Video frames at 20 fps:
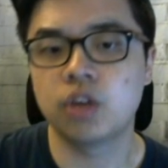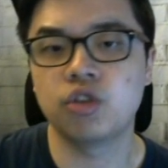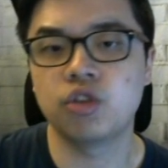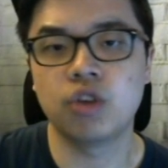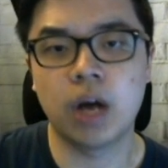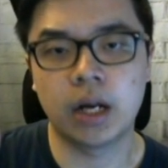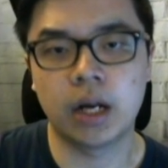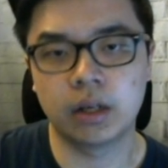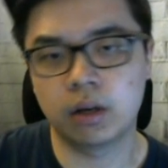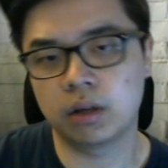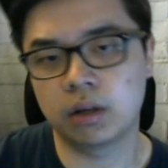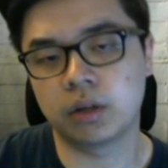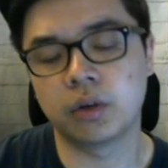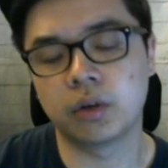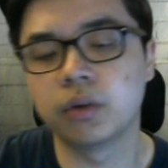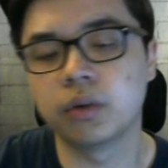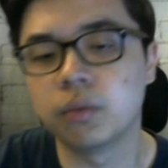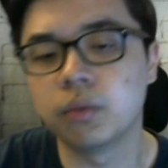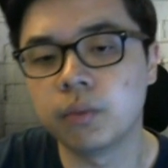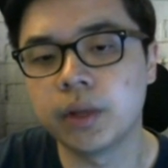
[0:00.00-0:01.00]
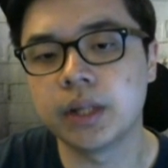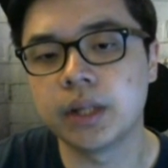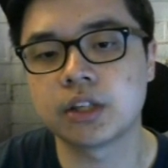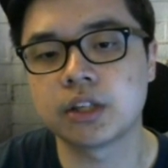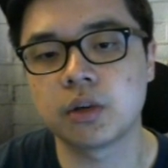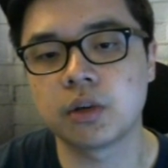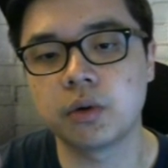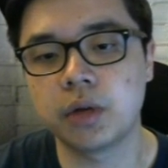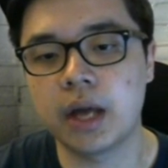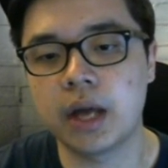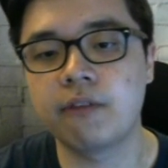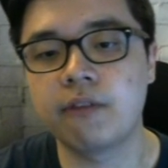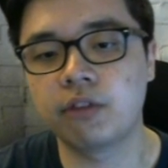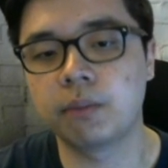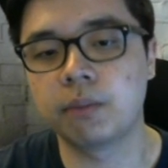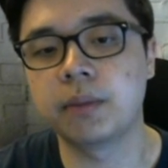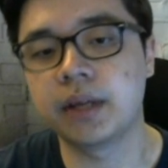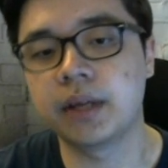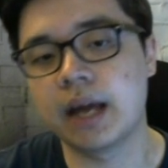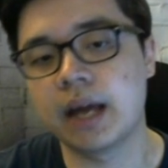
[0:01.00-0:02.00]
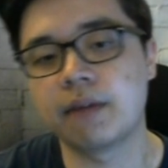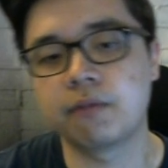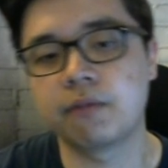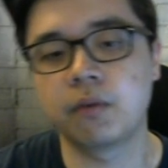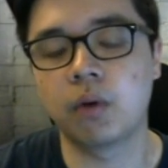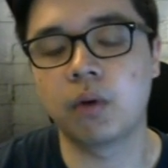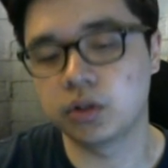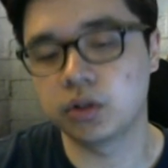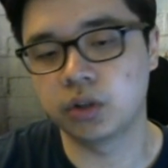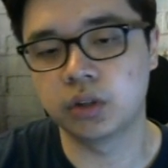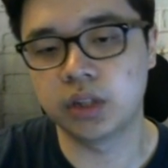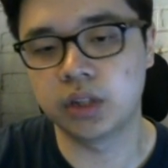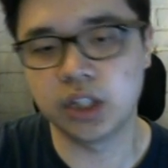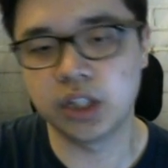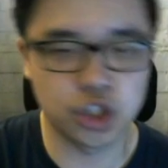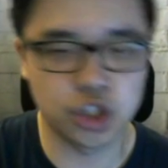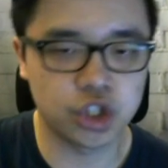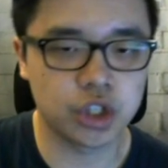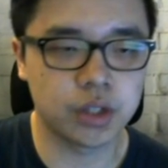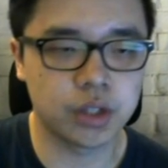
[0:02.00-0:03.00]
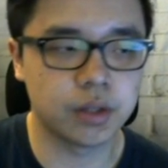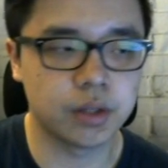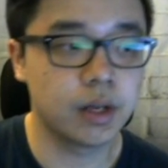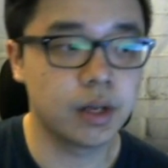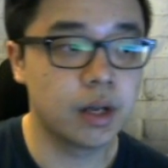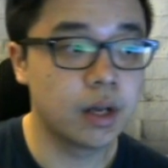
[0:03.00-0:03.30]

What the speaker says: You are not going to win, so you have to be careful on your decision.